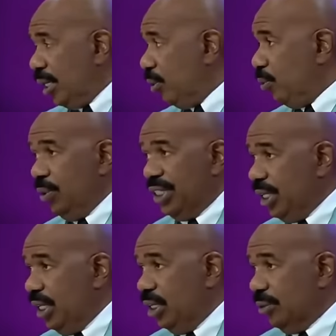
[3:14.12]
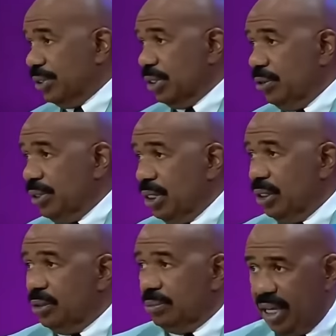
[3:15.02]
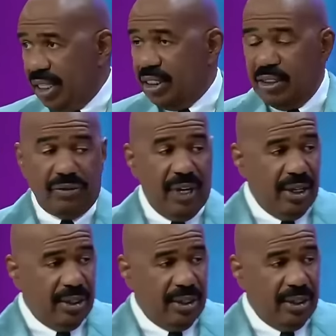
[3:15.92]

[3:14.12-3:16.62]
I didn't know what the hell was going on, but I just